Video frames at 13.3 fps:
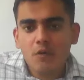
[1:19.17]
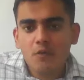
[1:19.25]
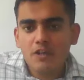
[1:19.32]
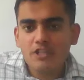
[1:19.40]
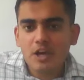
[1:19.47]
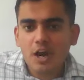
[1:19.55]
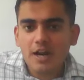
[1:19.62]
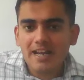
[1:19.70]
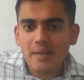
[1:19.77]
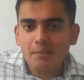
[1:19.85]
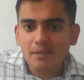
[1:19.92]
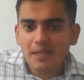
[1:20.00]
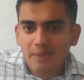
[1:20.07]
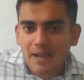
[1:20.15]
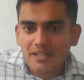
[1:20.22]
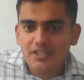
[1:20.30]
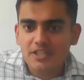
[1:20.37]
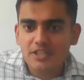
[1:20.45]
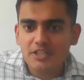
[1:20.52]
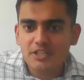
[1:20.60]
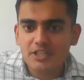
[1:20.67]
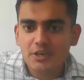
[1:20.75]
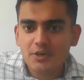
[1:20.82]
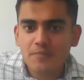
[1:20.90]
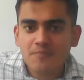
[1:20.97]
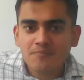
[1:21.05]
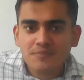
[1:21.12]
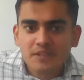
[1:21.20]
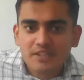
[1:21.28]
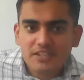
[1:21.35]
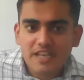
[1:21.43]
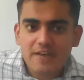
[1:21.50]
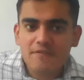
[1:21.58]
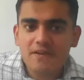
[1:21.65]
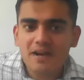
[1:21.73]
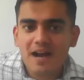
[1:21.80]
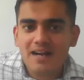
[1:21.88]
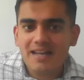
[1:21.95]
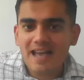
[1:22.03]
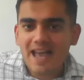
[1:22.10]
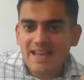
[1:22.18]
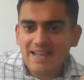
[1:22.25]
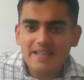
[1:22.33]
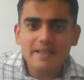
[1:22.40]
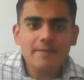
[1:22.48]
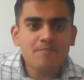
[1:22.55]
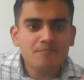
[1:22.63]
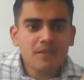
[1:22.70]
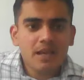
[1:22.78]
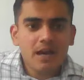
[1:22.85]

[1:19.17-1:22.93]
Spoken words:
which are implemented to safeguard any